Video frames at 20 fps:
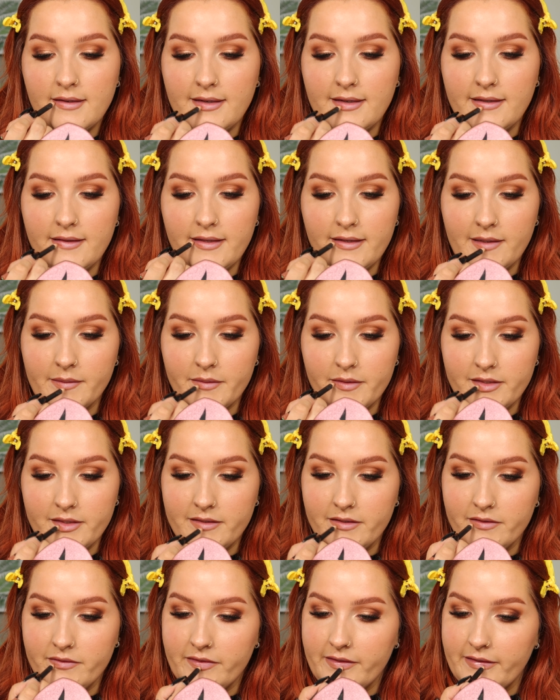And then I'm going
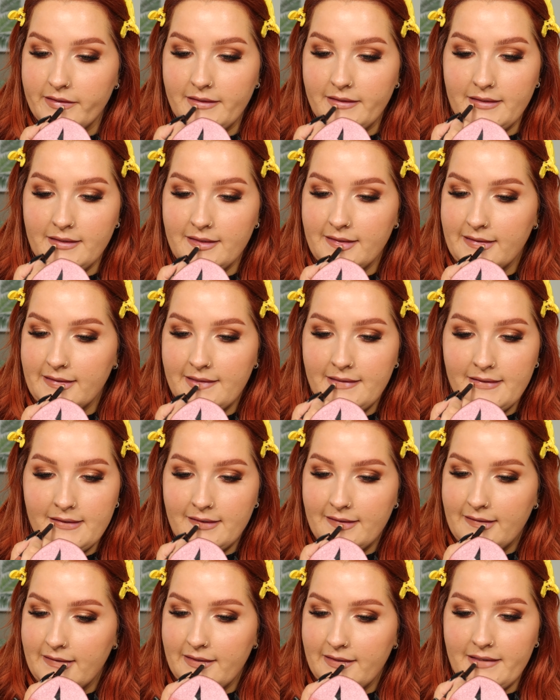to fill
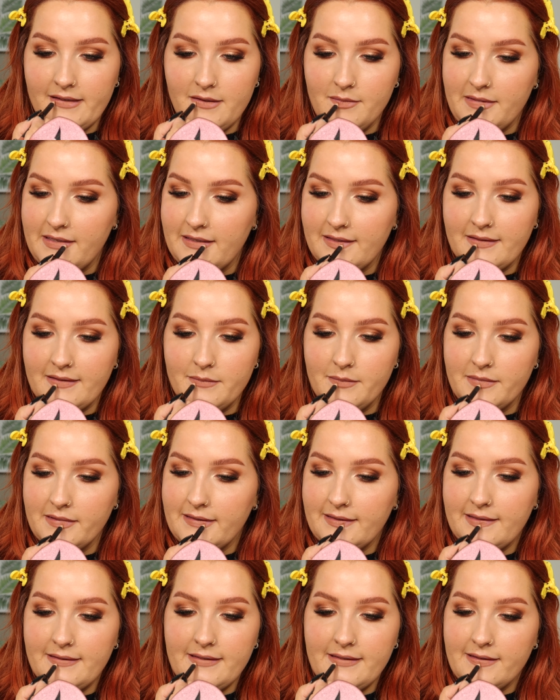them in
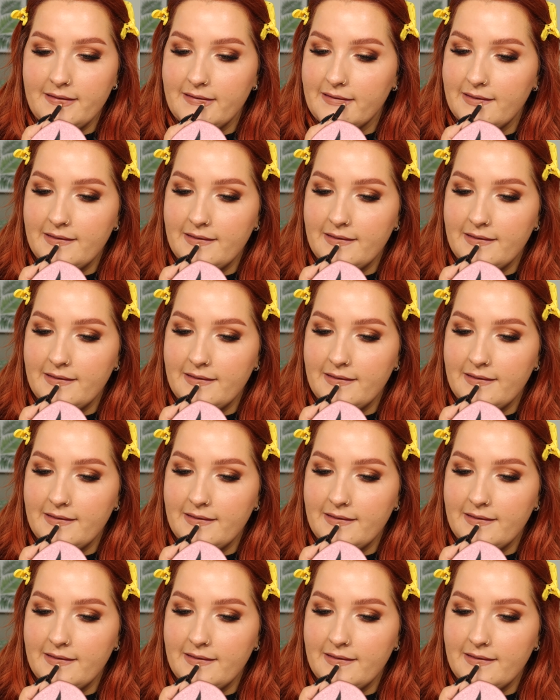completely.